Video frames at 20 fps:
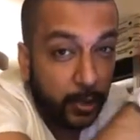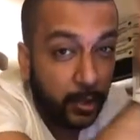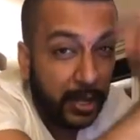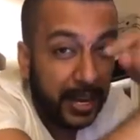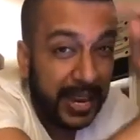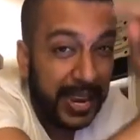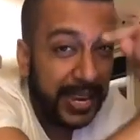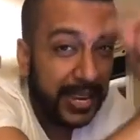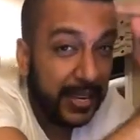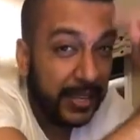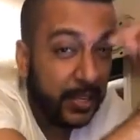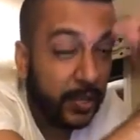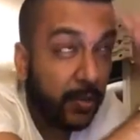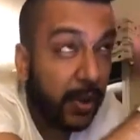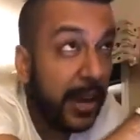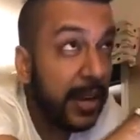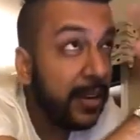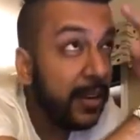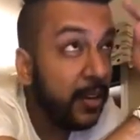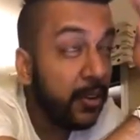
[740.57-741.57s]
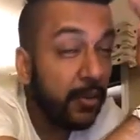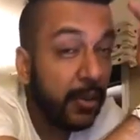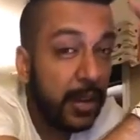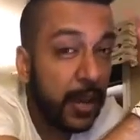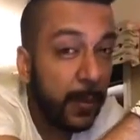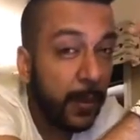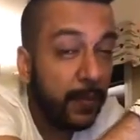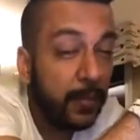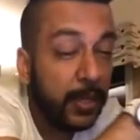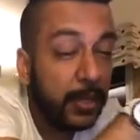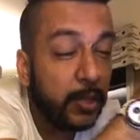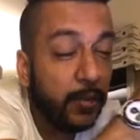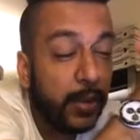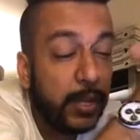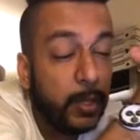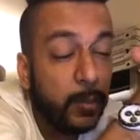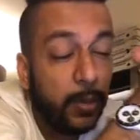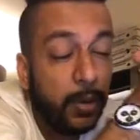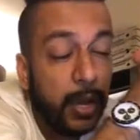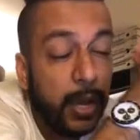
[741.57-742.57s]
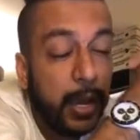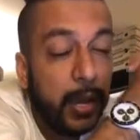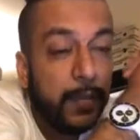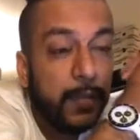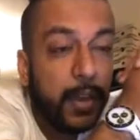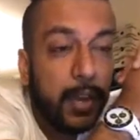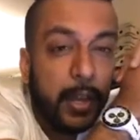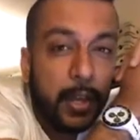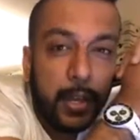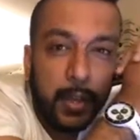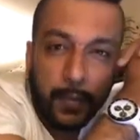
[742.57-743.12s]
So the link is right literally above this Facebook Live.